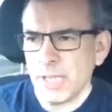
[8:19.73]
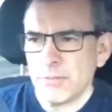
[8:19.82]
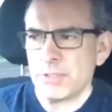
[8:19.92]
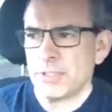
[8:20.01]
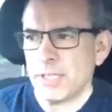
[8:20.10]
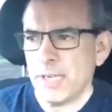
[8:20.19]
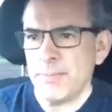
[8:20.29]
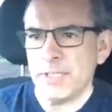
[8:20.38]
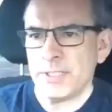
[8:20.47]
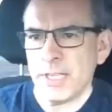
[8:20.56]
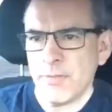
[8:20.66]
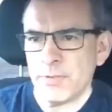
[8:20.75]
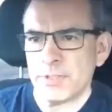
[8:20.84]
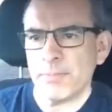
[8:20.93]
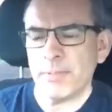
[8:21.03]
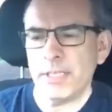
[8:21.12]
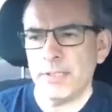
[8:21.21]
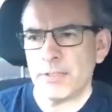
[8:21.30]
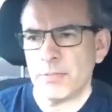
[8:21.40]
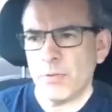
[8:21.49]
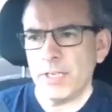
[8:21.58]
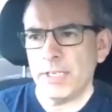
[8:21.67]
And I was typing this out
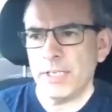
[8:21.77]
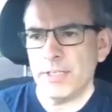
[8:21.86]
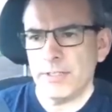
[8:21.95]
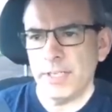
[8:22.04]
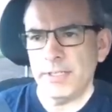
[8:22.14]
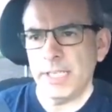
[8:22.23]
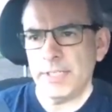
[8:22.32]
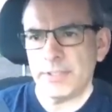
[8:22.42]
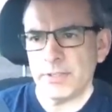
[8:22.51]
for somebody this morning,